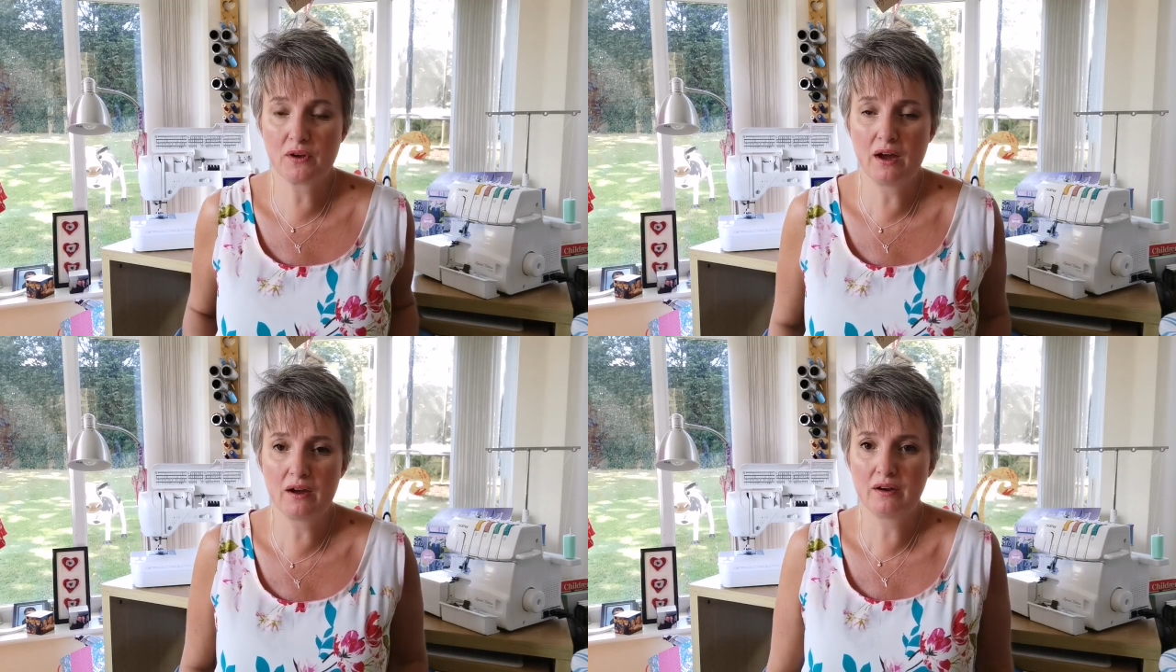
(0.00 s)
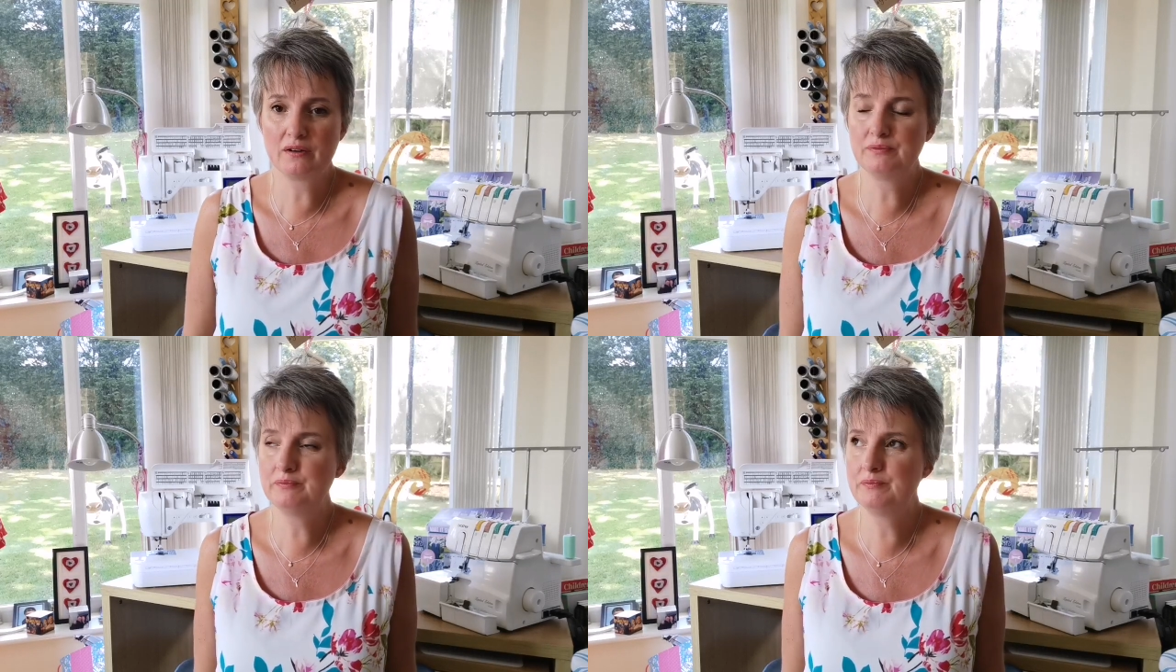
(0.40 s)

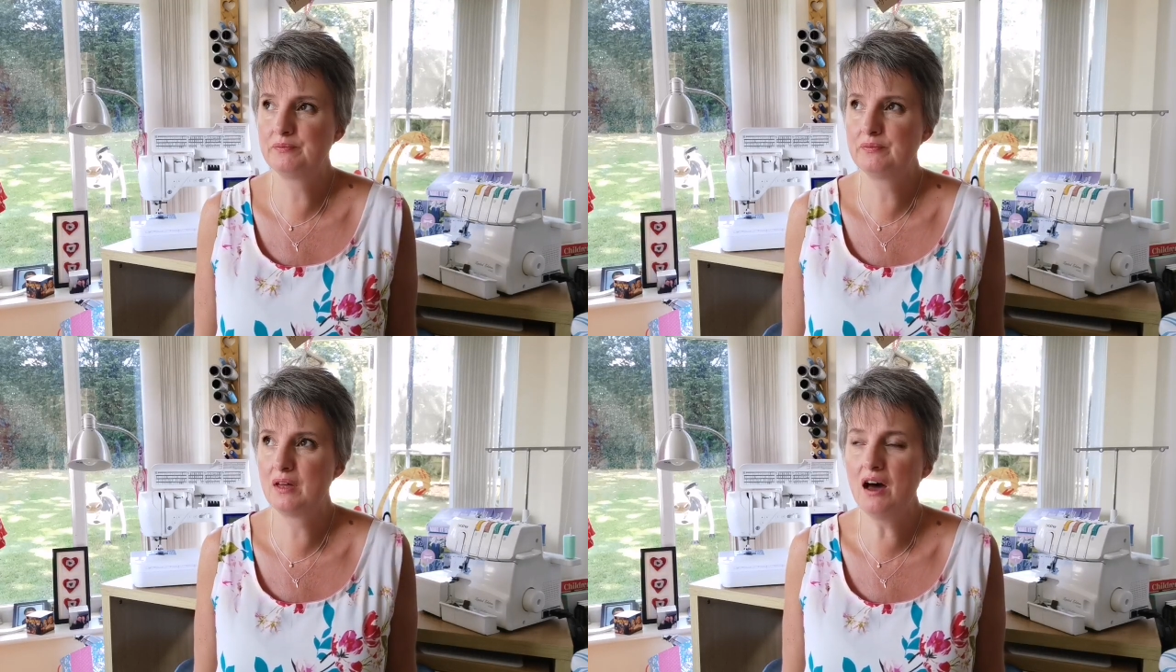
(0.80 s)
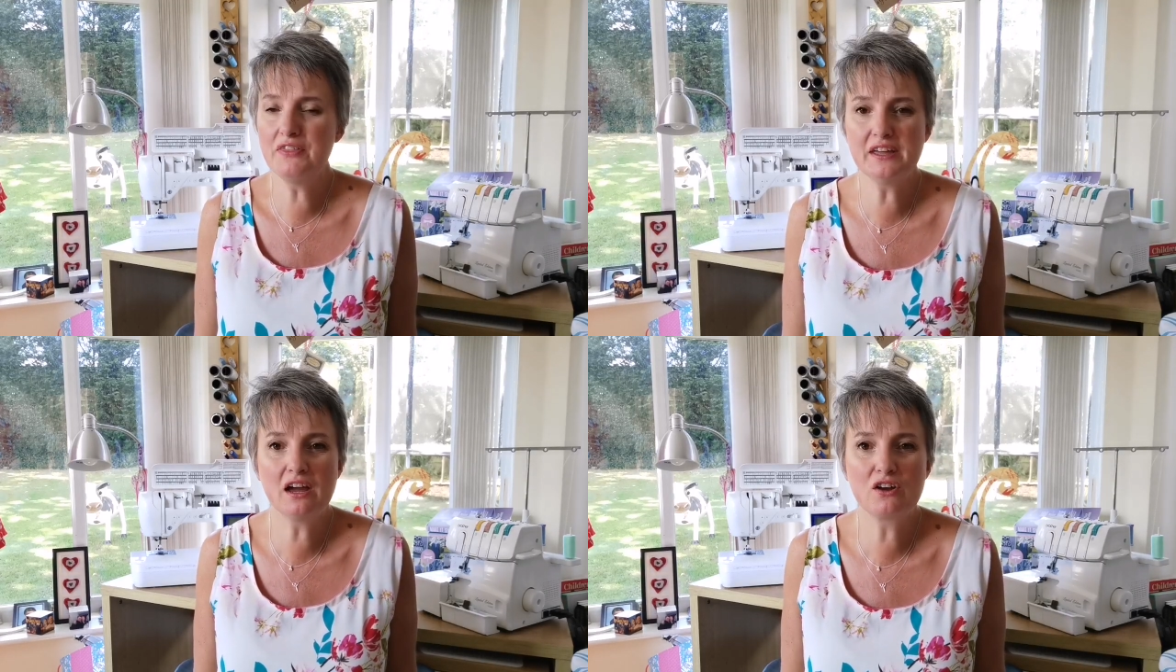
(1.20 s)
I
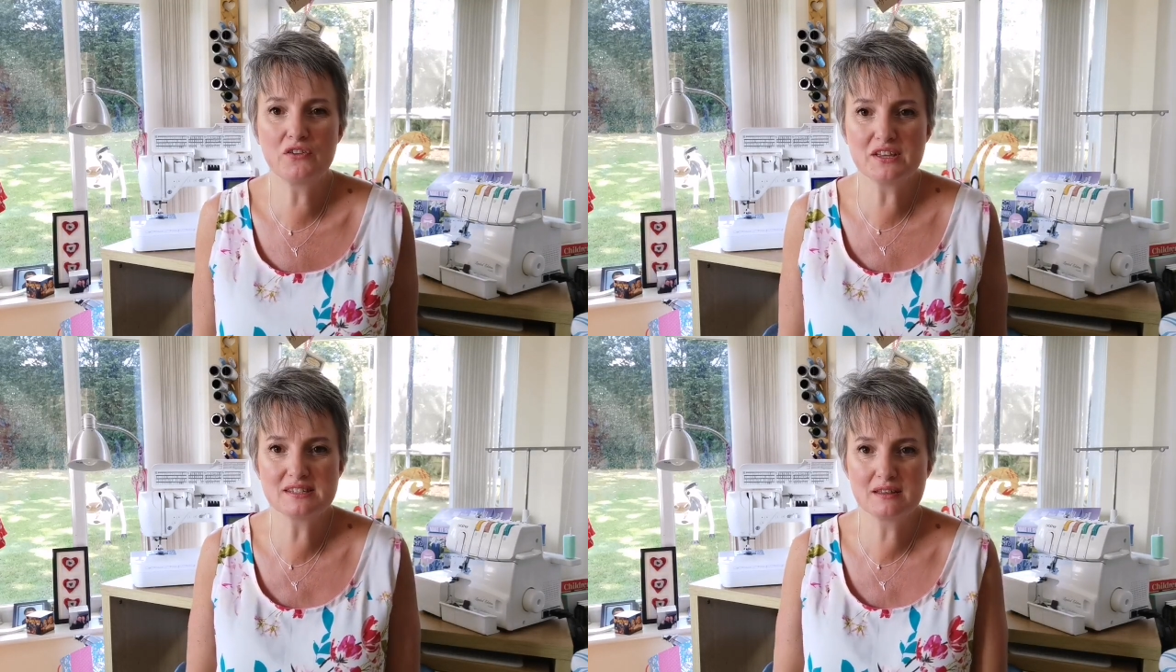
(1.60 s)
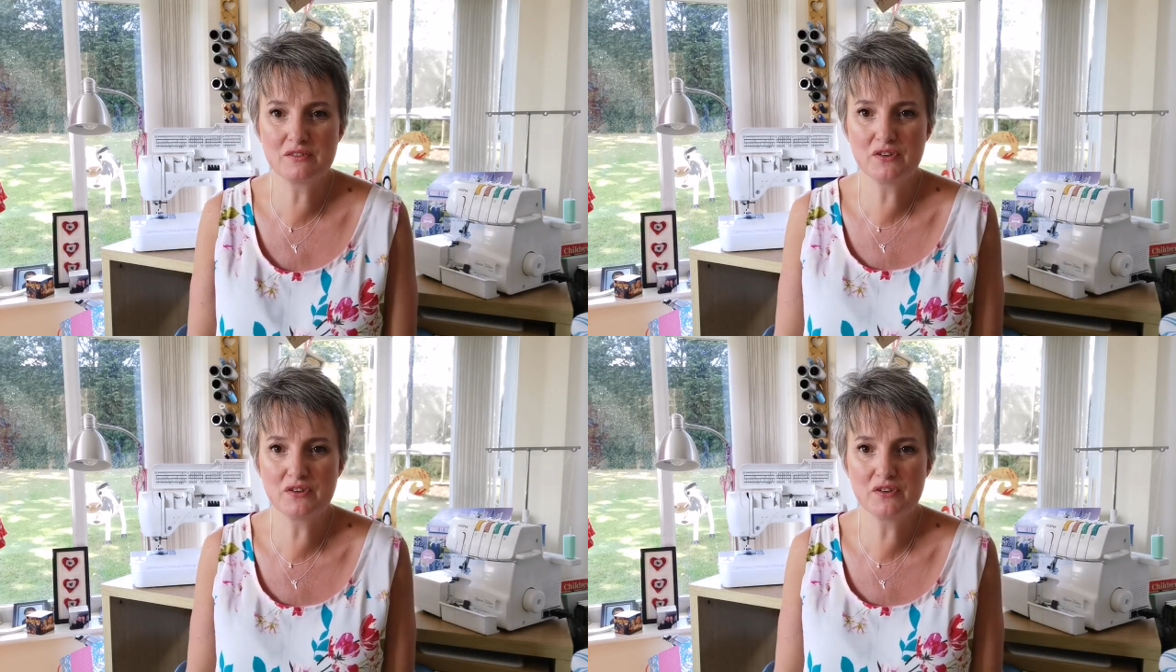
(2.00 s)
think I got this at